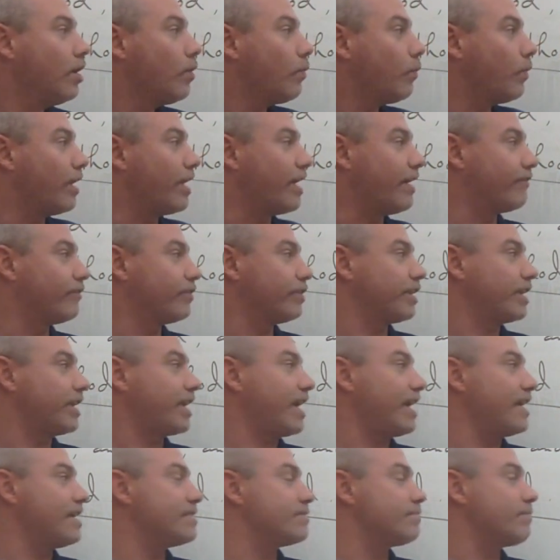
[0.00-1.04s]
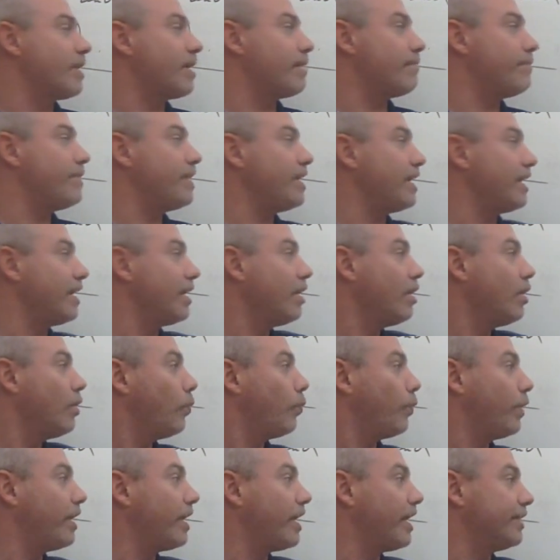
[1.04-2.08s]
whatever the case may be.
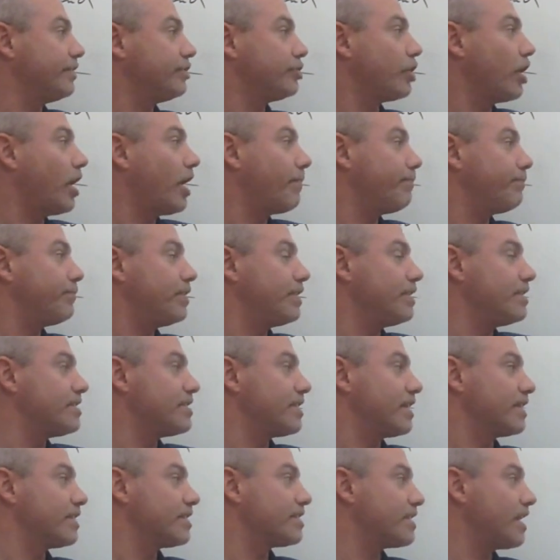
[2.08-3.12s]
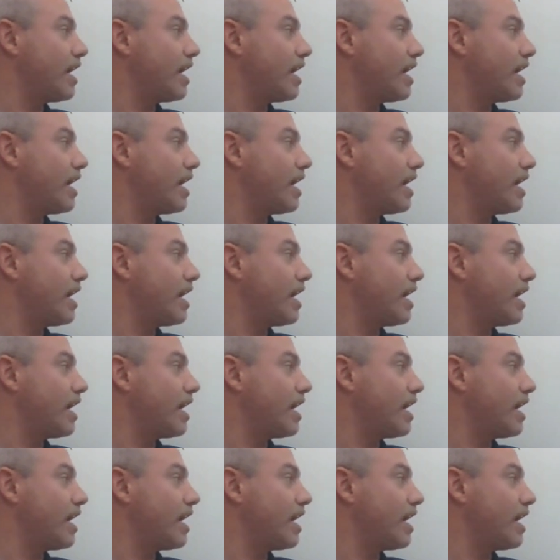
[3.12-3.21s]
When I chop these things